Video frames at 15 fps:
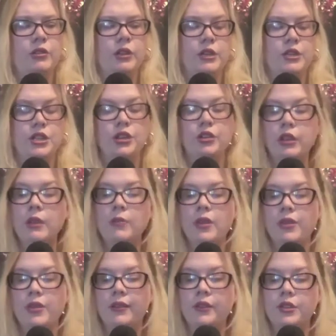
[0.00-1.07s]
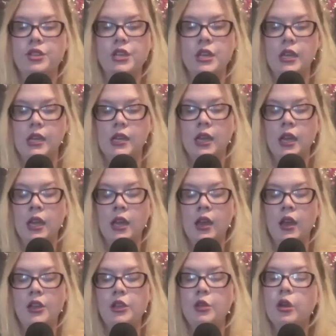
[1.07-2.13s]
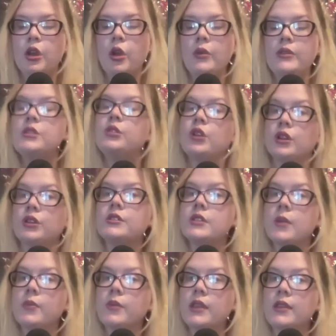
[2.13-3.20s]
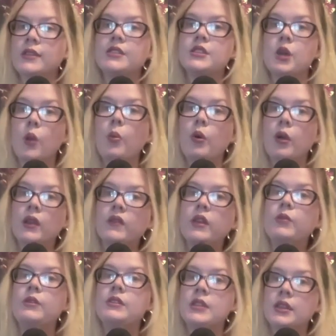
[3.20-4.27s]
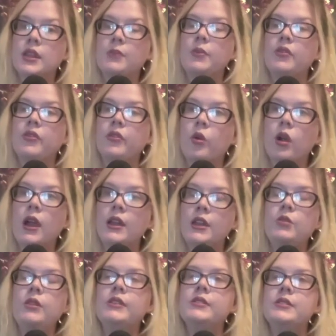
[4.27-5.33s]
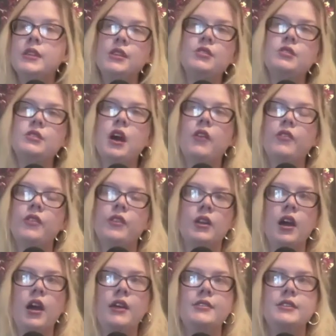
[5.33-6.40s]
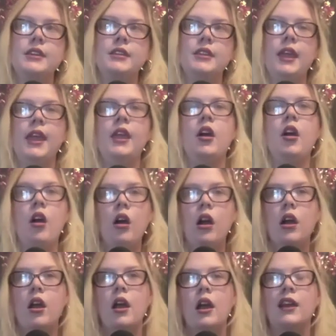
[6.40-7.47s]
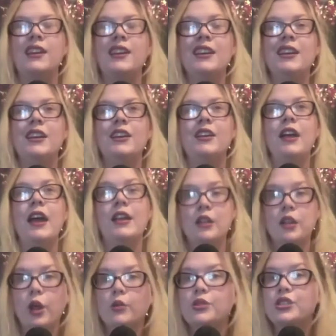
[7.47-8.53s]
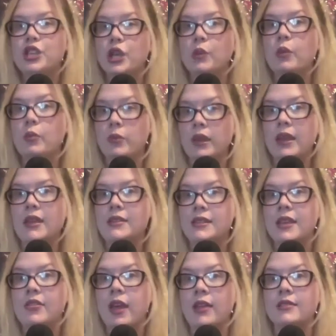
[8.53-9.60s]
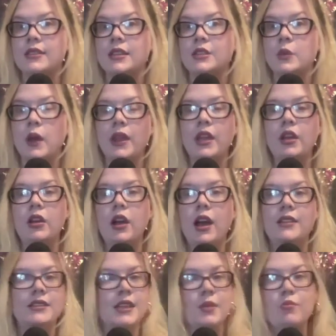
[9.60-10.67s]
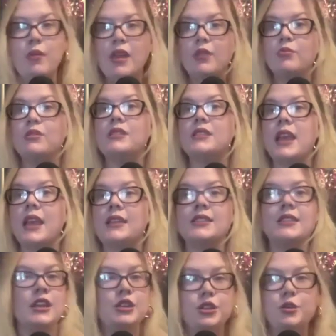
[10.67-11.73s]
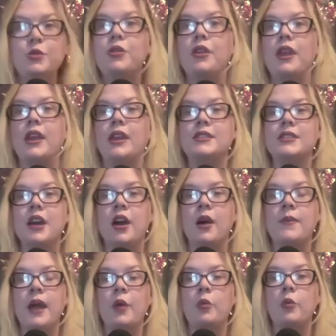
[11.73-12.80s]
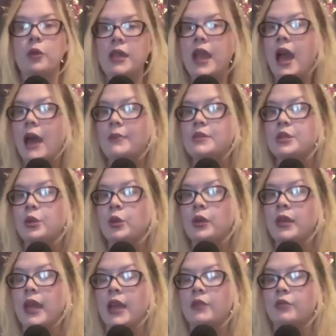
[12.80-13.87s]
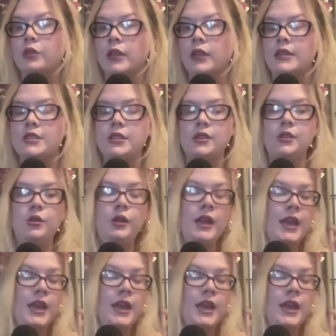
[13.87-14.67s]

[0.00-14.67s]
religion, Greek mythology, you can always learn something. That's the whole point of it. We said that before, and you can see yourself in the gods. Like they are close to human beings in that sense. While they are gods, they make mistakes, they do things that we absolutely can relate to.